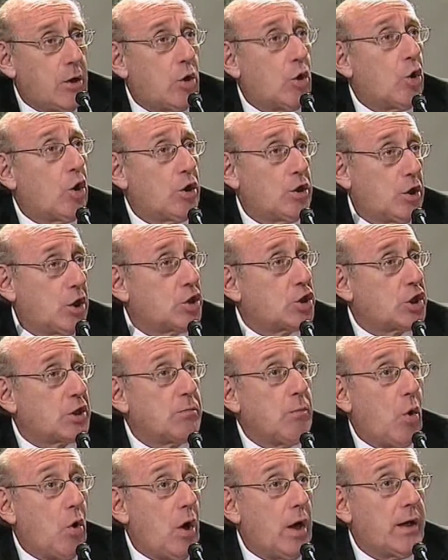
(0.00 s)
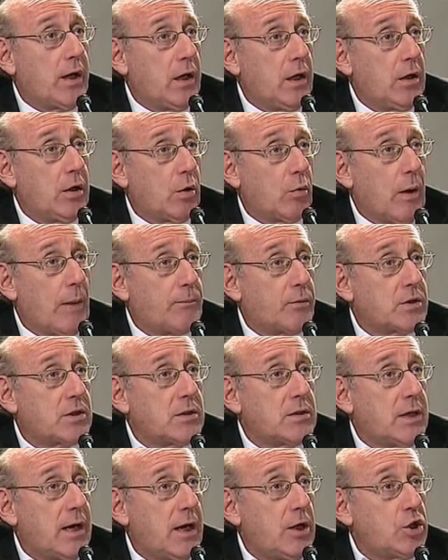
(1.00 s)
I heard this morning the
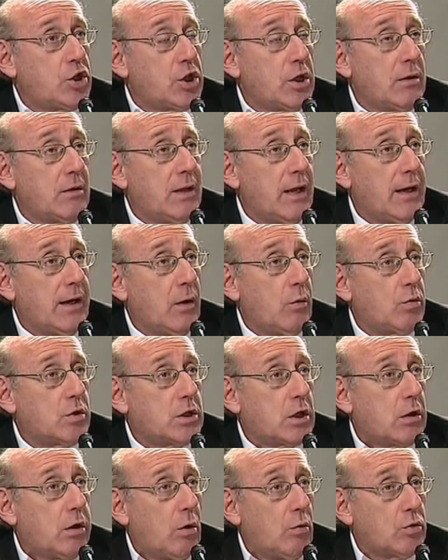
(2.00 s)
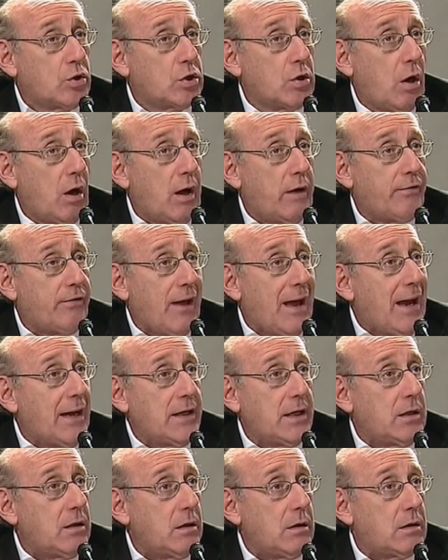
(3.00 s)
representation that it was closed off,
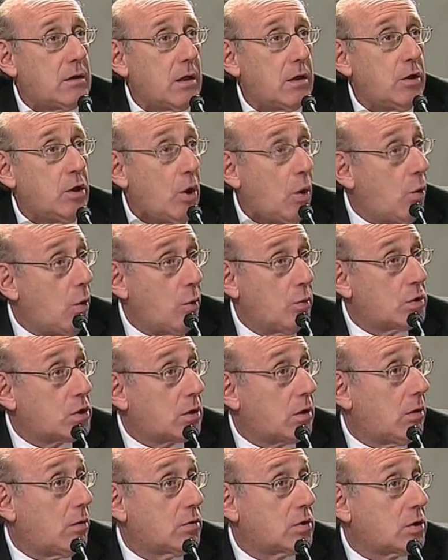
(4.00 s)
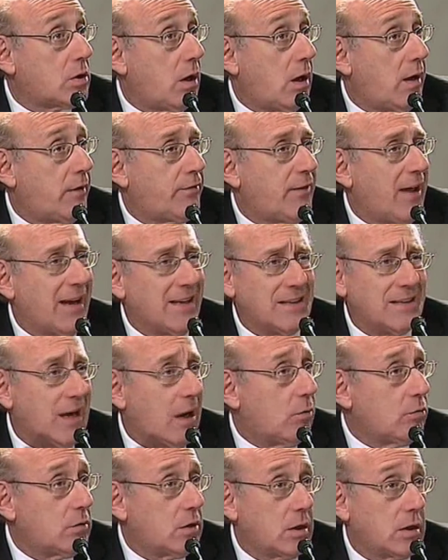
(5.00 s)
I didn't know it was closed off. I
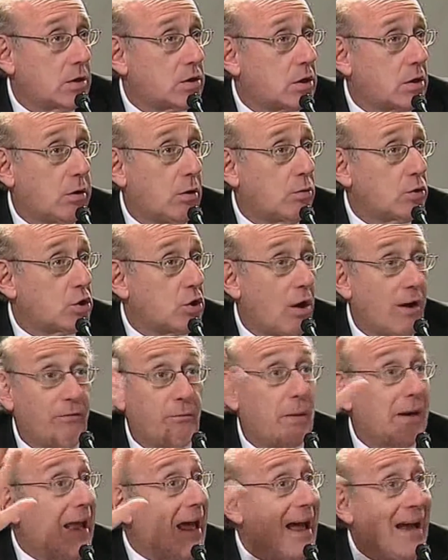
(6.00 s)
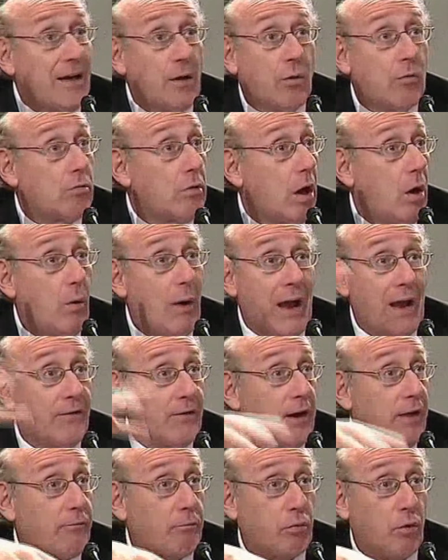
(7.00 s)
doubt that it's closed off, but I don't know. I
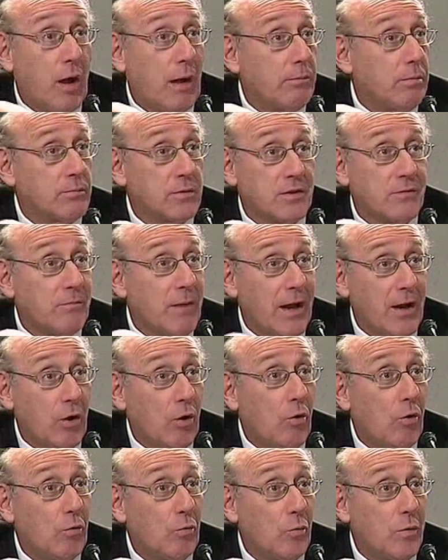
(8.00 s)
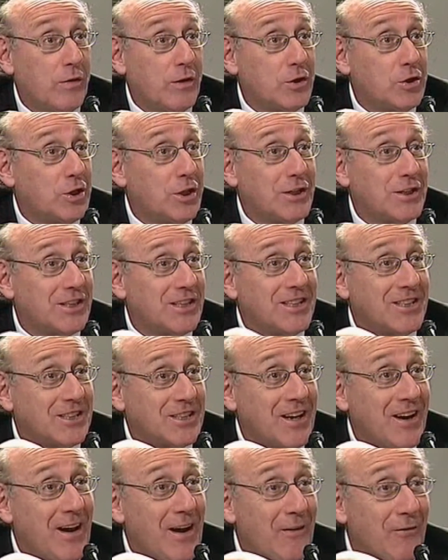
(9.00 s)
have enough problems of my own with the
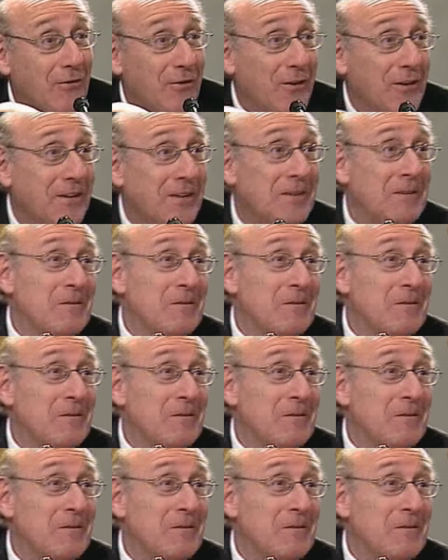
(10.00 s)
GCCF.